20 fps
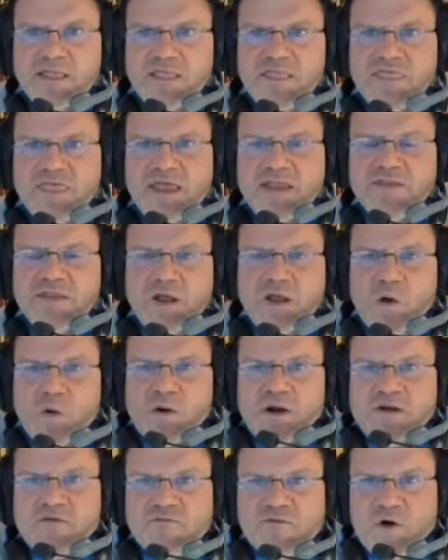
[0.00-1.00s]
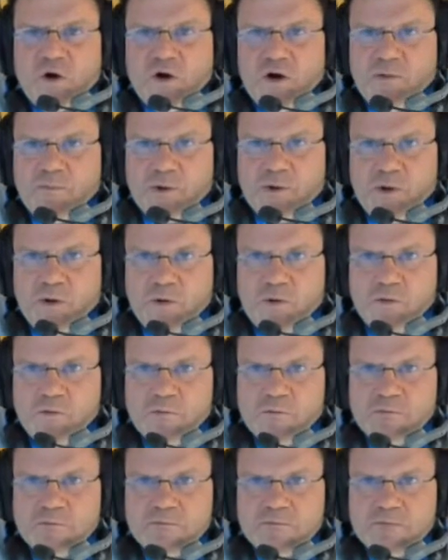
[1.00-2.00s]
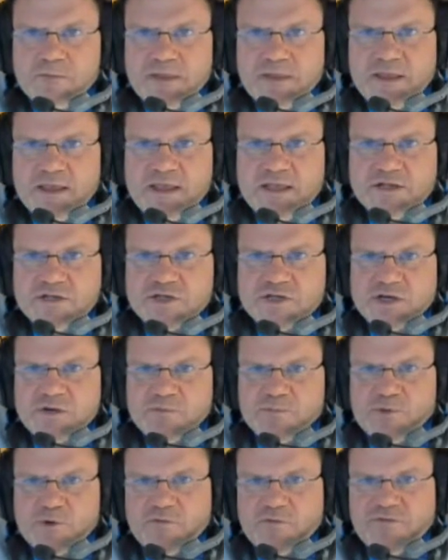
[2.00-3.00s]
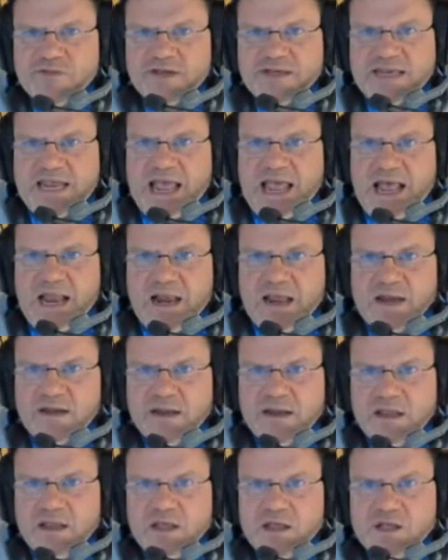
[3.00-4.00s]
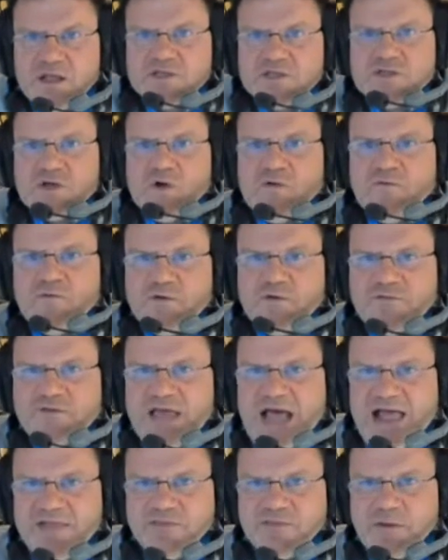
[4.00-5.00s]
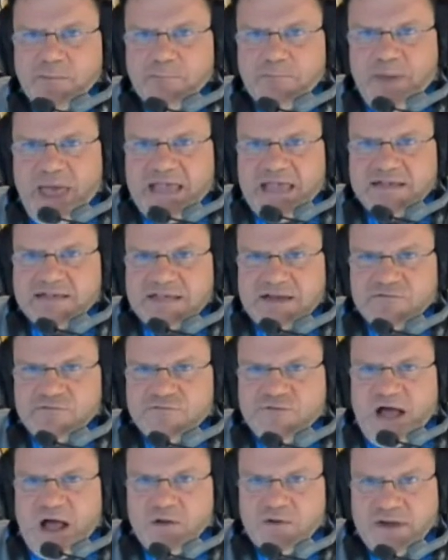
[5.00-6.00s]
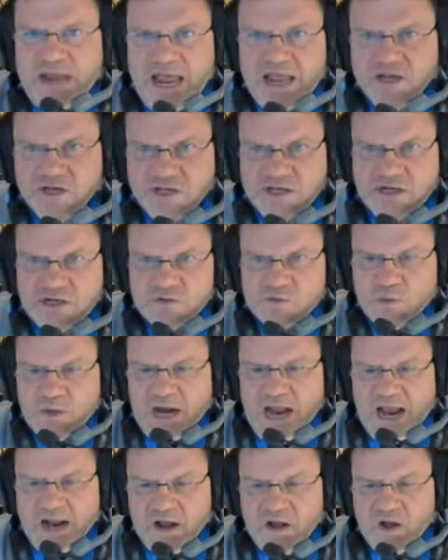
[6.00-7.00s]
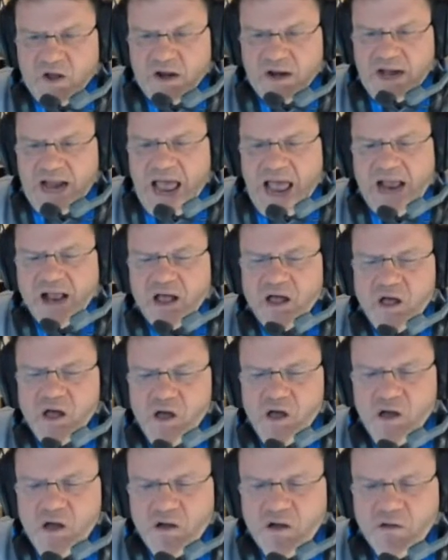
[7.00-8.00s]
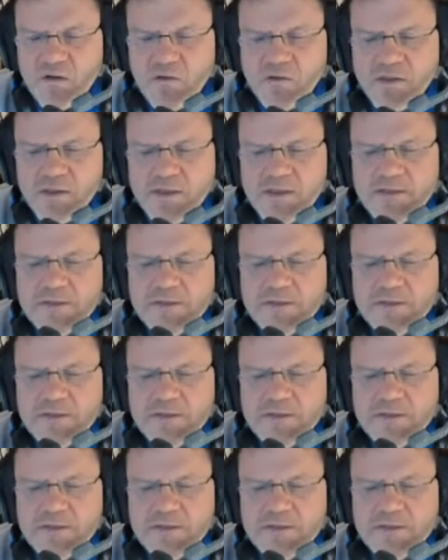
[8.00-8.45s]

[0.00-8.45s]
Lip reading: then the only variable is to improve the talent. So if you've got the base and foundation is what I call it. I call